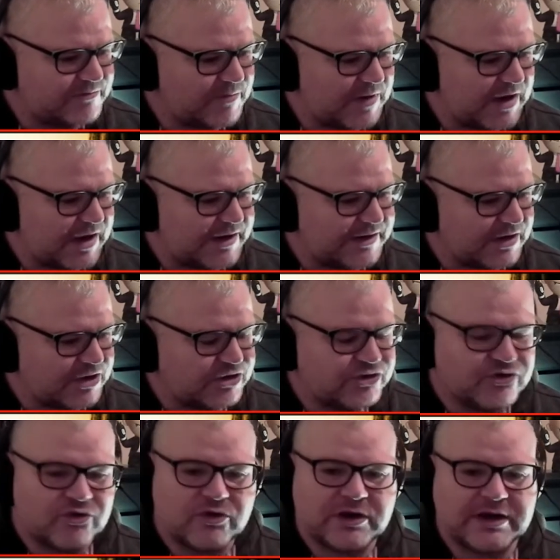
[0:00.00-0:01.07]
by a
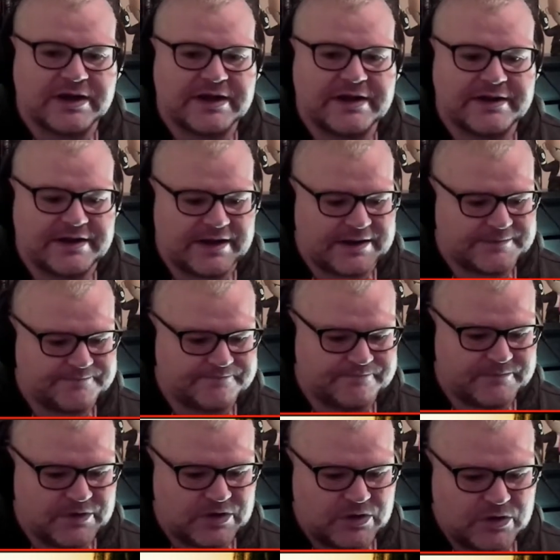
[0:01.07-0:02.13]
young lady
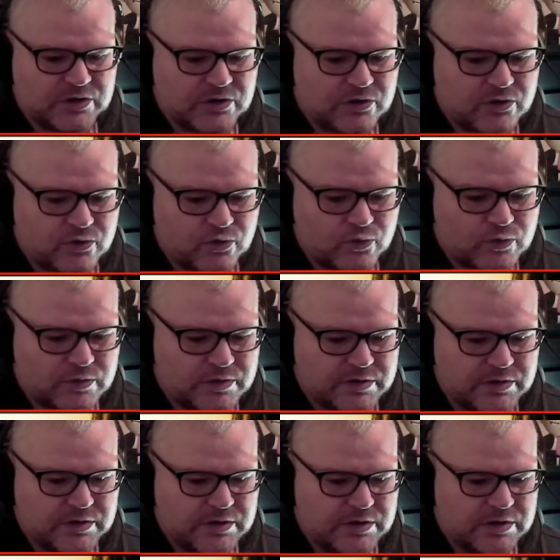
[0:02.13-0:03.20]
who
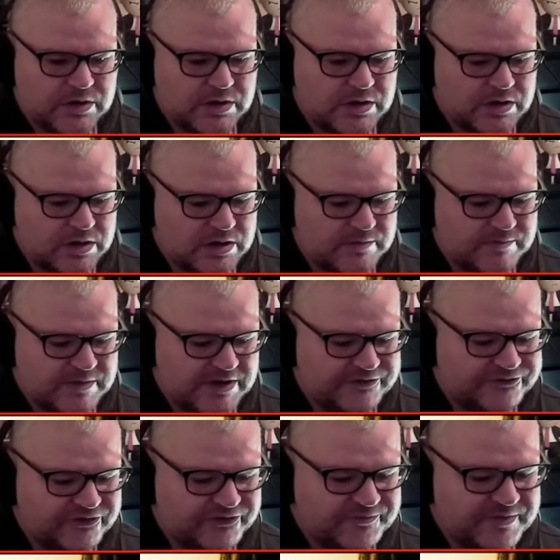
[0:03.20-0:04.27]
has
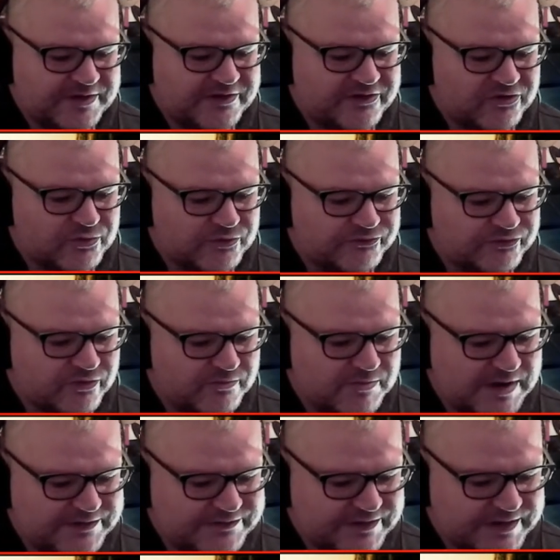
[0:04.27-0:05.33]
just been through a
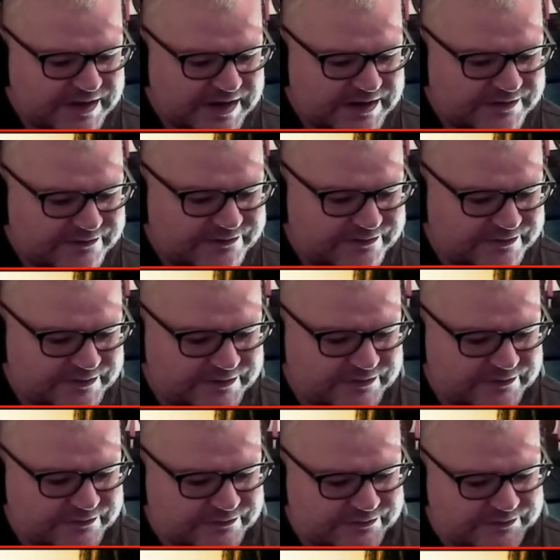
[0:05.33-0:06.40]
traumatic
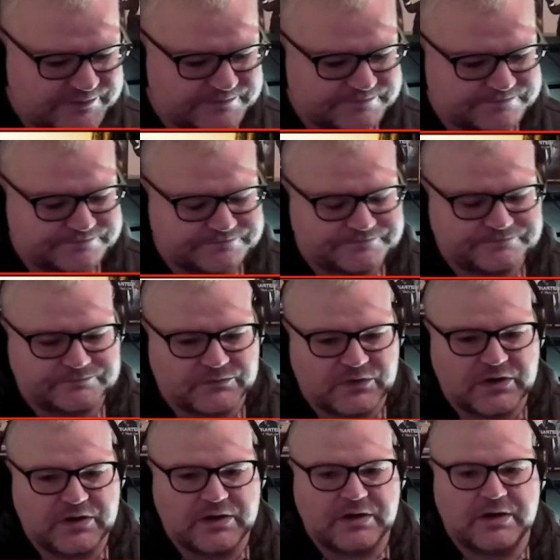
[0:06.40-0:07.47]
incident.
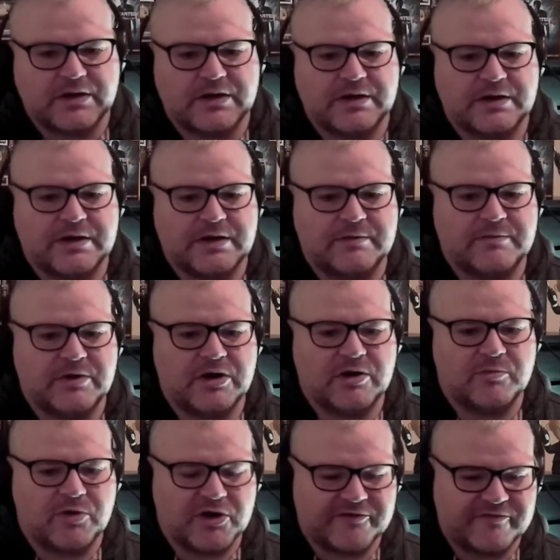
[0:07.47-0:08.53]

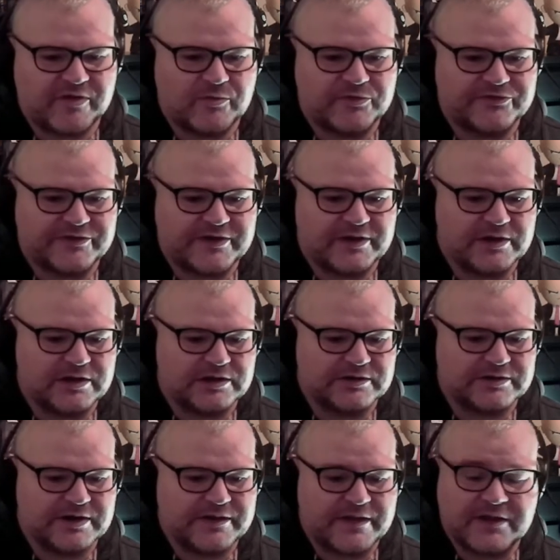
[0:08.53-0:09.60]
Her boyfriend was
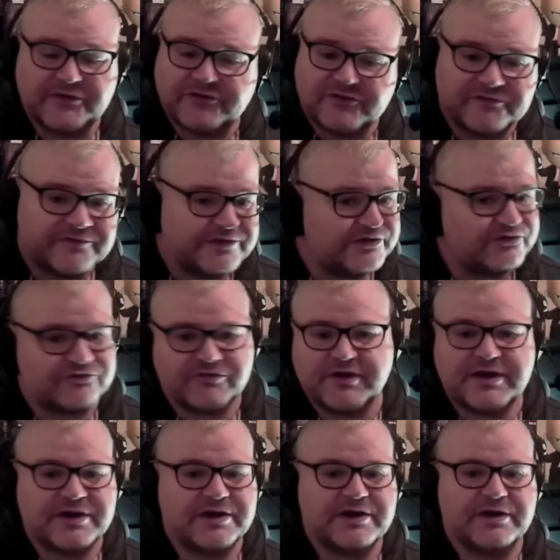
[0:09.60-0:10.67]
killed, and then something
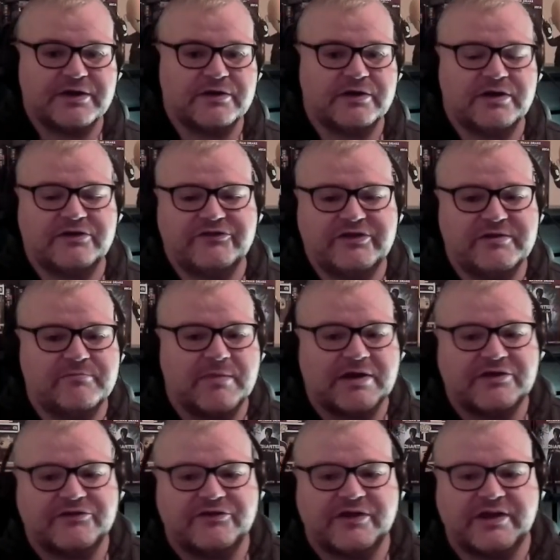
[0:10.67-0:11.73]
triggered in her, and she
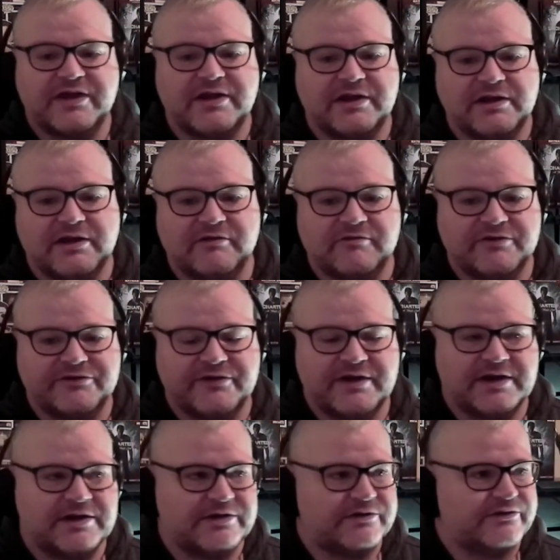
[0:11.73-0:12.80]
managed to kill her
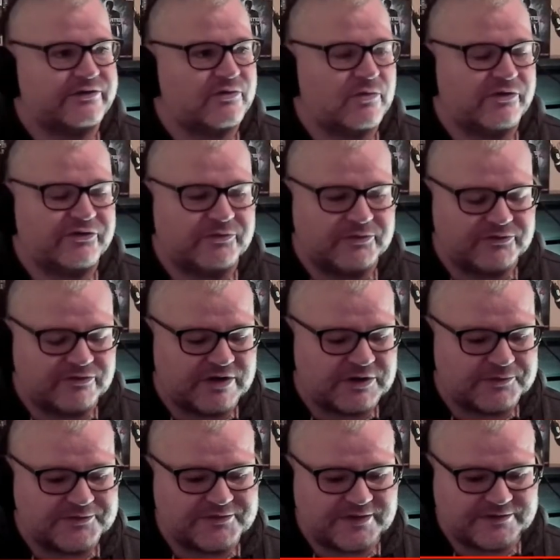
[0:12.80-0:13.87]
assailants, the ones that were trying
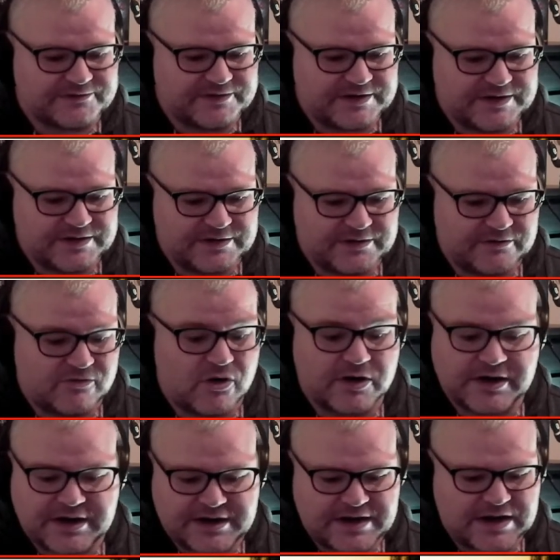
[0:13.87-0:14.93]
to assassinate her or
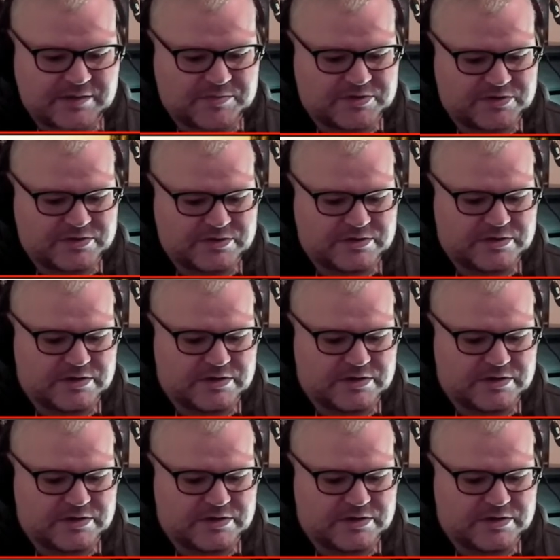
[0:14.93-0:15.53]
kidnap her.